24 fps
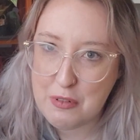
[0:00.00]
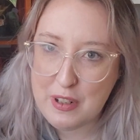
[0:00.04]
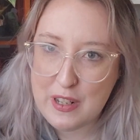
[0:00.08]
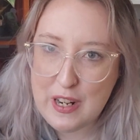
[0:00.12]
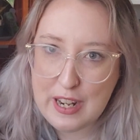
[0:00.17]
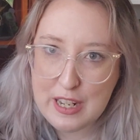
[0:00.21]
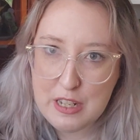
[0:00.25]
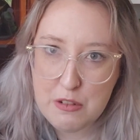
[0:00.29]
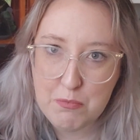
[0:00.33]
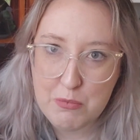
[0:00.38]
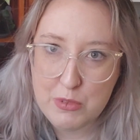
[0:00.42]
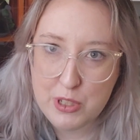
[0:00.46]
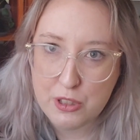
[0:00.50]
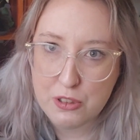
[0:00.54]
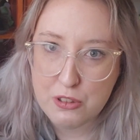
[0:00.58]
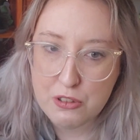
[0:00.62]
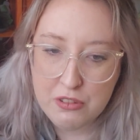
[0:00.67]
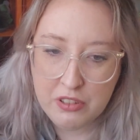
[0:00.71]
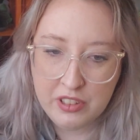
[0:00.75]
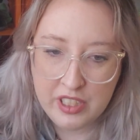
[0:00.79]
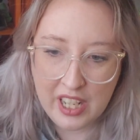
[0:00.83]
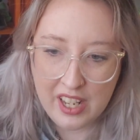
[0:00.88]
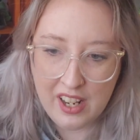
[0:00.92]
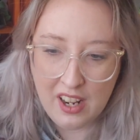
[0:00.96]
When I
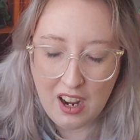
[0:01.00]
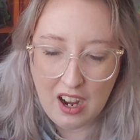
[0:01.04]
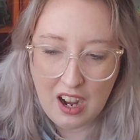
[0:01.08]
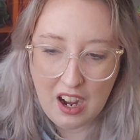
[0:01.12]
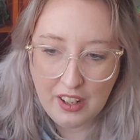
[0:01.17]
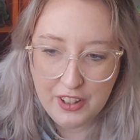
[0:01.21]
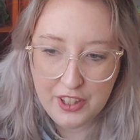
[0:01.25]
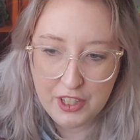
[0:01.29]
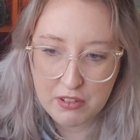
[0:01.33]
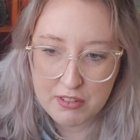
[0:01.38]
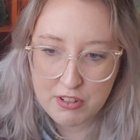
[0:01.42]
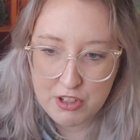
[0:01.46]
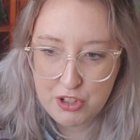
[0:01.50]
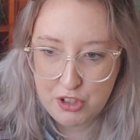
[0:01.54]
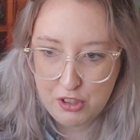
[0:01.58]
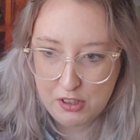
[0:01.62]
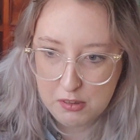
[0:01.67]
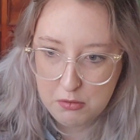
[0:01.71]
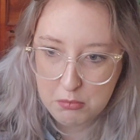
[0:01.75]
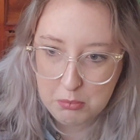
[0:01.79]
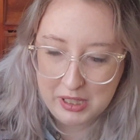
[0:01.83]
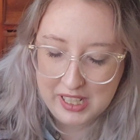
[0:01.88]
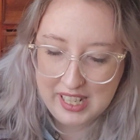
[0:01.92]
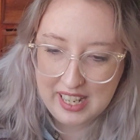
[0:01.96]
moved, there were
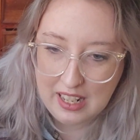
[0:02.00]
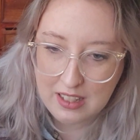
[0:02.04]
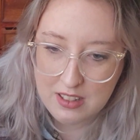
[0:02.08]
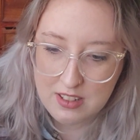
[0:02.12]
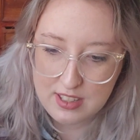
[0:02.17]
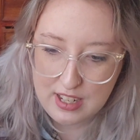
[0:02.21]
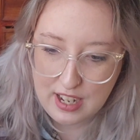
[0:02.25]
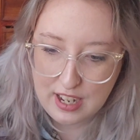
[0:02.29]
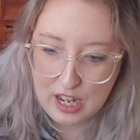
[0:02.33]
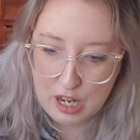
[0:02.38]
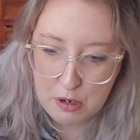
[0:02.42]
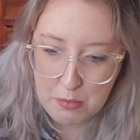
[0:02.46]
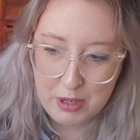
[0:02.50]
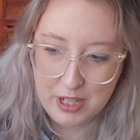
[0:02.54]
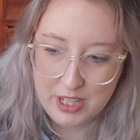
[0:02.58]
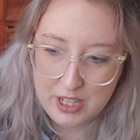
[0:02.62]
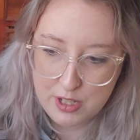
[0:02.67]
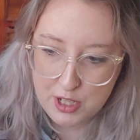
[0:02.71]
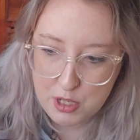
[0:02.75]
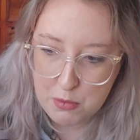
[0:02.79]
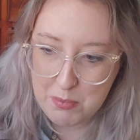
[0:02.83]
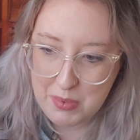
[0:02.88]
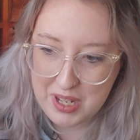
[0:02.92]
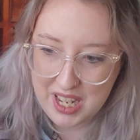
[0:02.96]
certain plants that I put
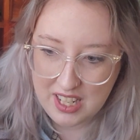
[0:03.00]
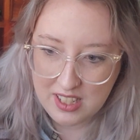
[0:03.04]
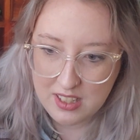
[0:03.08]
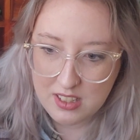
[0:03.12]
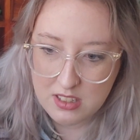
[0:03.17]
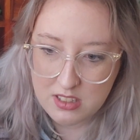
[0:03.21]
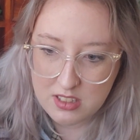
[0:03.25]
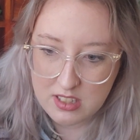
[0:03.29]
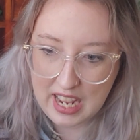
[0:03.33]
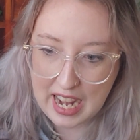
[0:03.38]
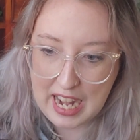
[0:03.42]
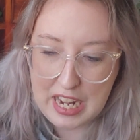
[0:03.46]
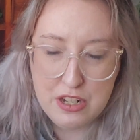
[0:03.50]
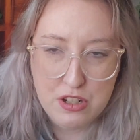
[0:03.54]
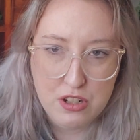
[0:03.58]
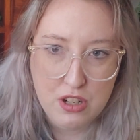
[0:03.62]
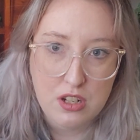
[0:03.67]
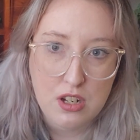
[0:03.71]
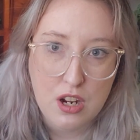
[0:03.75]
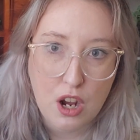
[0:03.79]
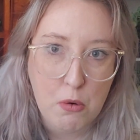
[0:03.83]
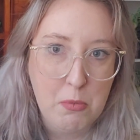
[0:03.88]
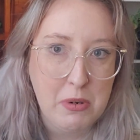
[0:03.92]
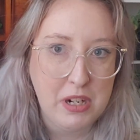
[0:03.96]
into bins
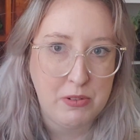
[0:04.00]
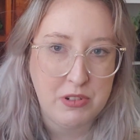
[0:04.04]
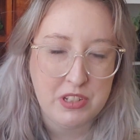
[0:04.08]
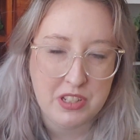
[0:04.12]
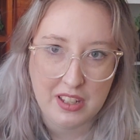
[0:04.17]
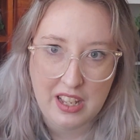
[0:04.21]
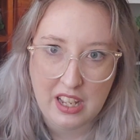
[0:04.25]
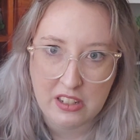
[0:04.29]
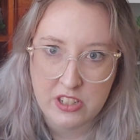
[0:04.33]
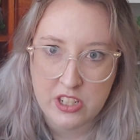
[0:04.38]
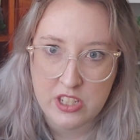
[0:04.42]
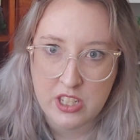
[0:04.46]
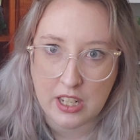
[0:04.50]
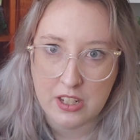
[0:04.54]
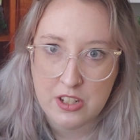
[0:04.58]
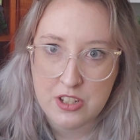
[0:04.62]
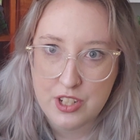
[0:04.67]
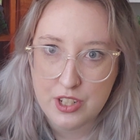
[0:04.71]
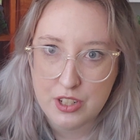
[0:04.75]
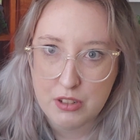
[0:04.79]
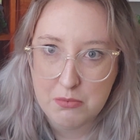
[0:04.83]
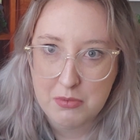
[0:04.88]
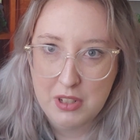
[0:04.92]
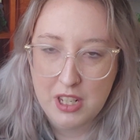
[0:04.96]
and nobody was allowed to touch
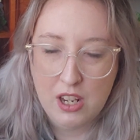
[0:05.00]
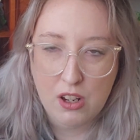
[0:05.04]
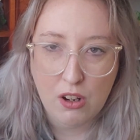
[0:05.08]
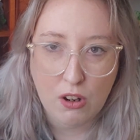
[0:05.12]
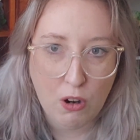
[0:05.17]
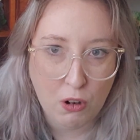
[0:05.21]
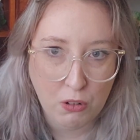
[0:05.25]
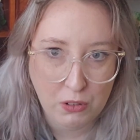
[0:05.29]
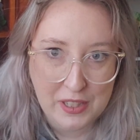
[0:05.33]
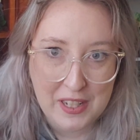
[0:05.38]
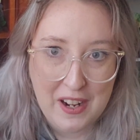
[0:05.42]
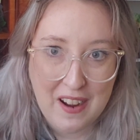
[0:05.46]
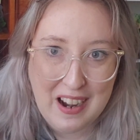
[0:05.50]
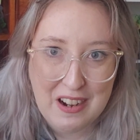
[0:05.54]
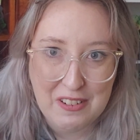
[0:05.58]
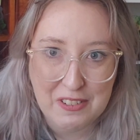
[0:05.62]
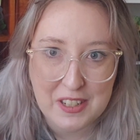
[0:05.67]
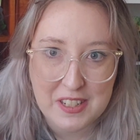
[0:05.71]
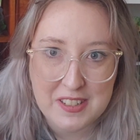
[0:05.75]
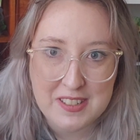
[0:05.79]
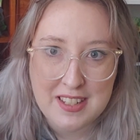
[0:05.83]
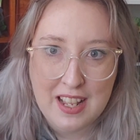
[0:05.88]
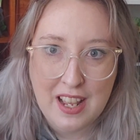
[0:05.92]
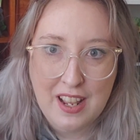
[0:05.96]
them. Only I
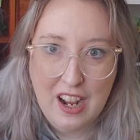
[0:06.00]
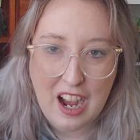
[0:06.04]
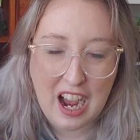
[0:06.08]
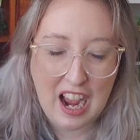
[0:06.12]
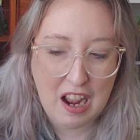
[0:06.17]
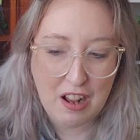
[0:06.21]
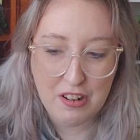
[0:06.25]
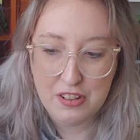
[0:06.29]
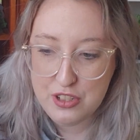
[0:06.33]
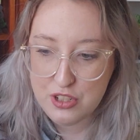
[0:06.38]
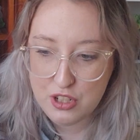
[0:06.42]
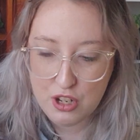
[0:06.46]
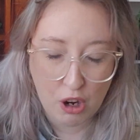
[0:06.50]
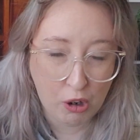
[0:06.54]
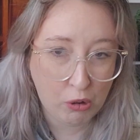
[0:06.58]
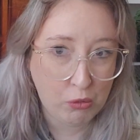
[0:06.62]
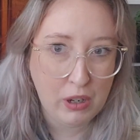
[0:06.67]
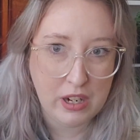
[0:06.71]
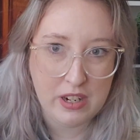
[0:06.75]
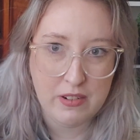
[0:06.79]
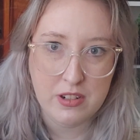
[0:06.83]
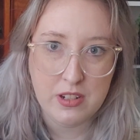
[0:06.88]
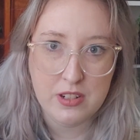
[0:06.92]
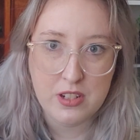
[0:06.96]
was. No
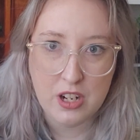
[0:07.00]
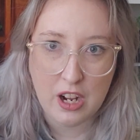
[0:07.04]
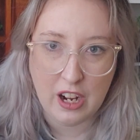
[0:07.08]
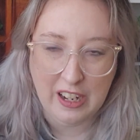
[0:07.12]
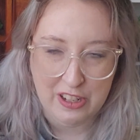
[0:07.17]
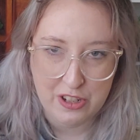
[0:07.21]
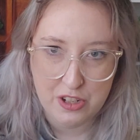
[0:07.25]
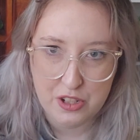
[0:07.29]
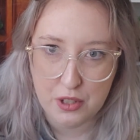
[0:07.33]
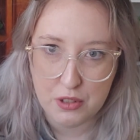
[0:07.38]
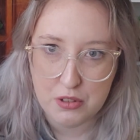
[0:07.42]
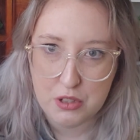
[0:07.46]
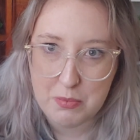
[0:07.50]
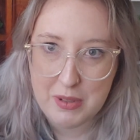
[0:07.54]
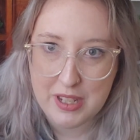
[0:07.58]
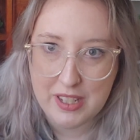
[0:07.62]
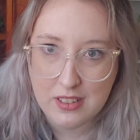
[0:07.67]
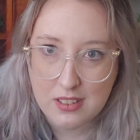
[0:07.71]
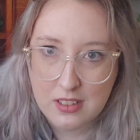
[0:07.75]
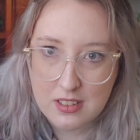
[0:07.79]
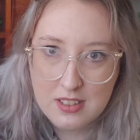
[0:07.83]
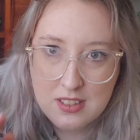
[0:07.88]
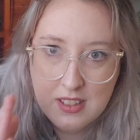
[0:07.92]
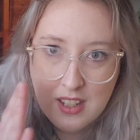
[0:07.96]
one touched those
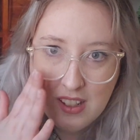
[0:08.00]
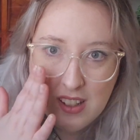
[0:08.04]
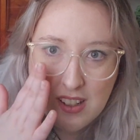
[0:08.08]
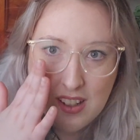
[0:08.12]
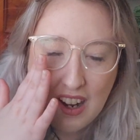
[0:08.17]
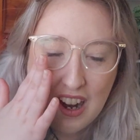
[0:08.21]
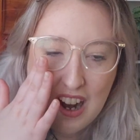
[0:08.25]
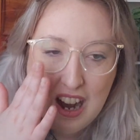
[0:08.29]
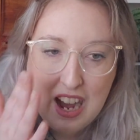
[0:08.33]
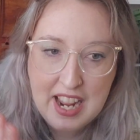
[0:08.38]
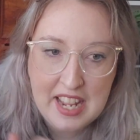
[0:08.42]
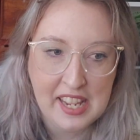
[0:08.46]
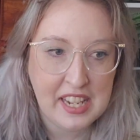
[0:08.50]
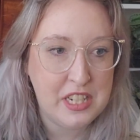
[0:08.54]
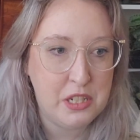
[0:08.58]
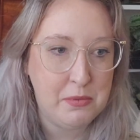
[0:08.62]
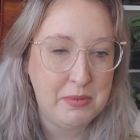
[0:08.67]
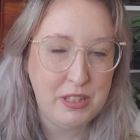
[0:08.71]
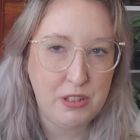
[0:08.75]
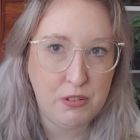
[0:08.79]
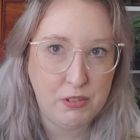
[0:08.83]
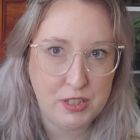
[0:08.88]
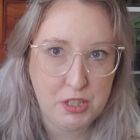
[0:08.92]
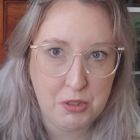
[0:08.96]
bins. I had to
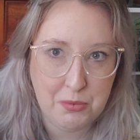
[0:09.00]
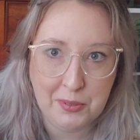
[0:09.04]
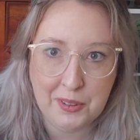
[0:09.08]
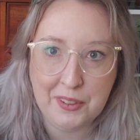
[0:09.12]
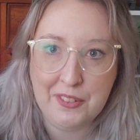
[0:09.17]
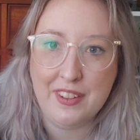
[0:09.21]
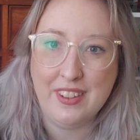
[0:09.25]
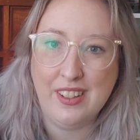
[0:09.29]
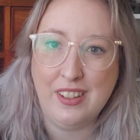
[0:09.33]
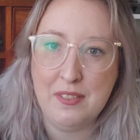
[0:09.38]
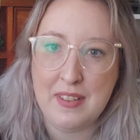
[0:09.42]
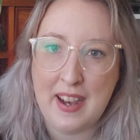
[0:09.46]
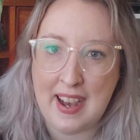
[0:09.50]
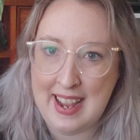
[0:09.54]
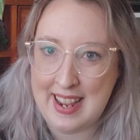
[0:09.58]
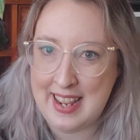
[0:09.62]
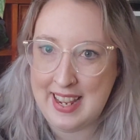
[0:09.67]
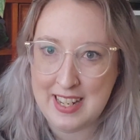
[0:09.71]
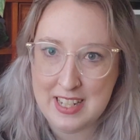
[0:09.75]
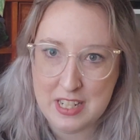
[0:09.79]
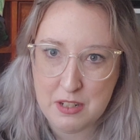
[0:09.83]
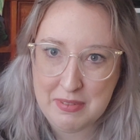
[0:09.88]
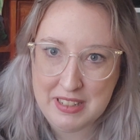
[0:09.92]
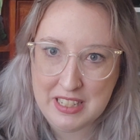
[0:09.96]
be the one to move them. I
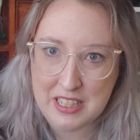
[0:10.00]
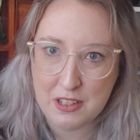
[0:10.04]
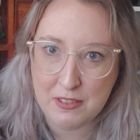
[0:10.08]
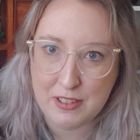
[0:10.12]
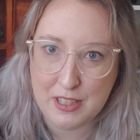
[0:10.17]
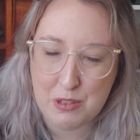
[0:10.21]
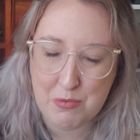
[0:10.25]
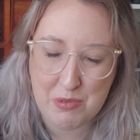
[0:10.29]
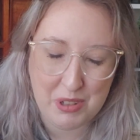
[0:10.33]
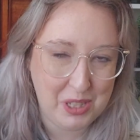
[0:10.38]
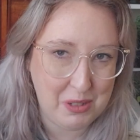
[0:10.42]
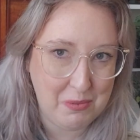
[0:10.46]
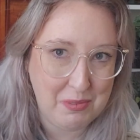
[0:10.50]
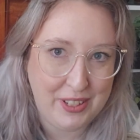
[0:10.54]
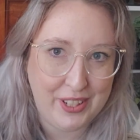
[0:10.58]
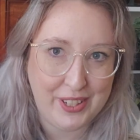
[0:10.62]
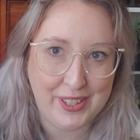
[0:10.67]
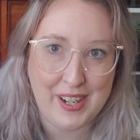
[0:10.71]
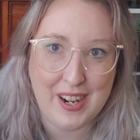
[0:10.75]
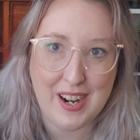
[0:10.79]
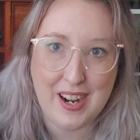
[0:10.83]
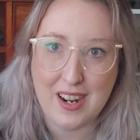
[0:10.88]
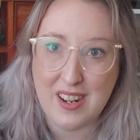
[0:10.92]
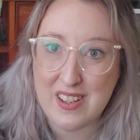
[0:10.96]
had to be the one to put them in the
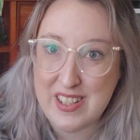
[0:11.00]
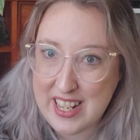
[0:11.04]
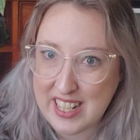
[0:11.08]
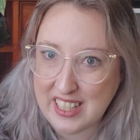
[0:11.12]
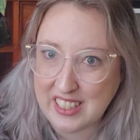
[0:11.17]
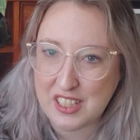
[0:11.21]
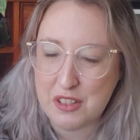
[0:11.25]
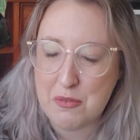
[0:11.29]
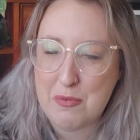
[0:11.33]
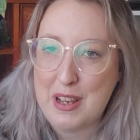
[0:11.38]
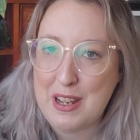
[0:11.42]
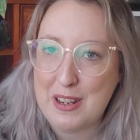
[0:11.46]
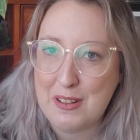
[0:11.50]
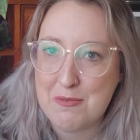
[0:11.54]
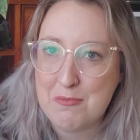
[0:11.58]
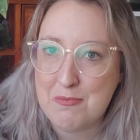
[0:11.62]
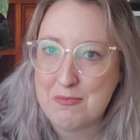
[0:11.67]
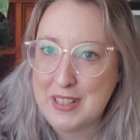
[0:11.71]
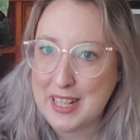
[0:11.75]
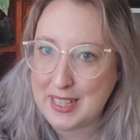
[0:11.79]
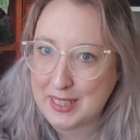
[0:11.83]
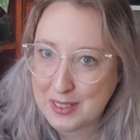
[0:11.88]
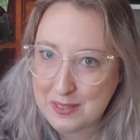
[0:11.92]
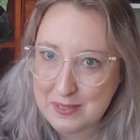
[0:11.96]
car, take them
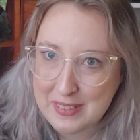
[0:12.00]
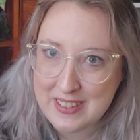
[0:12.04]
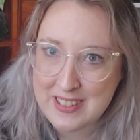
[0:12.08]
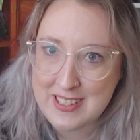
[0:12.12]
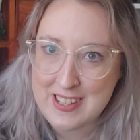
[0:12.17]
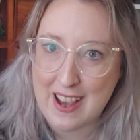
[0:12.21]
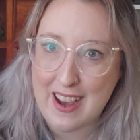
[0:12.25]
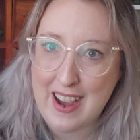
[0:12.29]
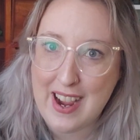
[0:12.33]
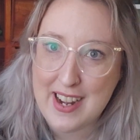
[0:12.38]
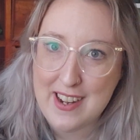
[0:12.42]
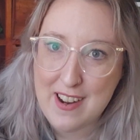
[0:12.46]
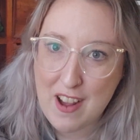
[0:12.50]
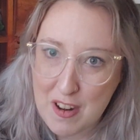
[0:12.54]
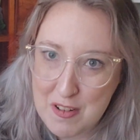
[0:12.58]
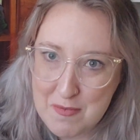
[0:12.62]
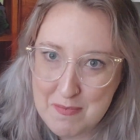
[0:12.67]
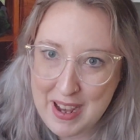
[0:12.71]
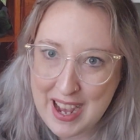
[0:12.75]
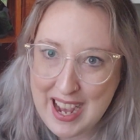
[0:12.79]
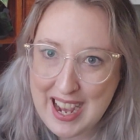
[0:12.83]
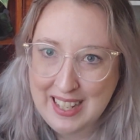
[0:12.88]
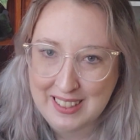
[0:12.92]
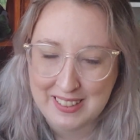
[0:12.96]
out, take them inside,
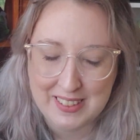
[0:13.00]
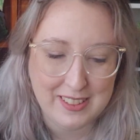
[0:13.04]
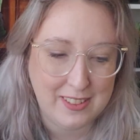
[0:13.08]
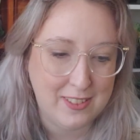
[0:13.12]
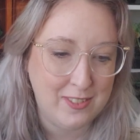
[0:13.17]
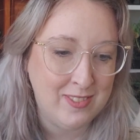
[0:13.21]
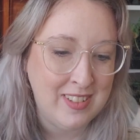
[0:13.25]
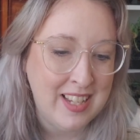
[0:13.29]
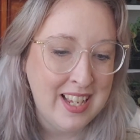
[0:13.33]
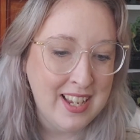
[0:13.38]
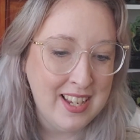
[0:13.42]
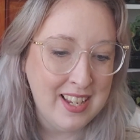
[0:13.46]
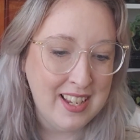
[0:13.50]
unpack them.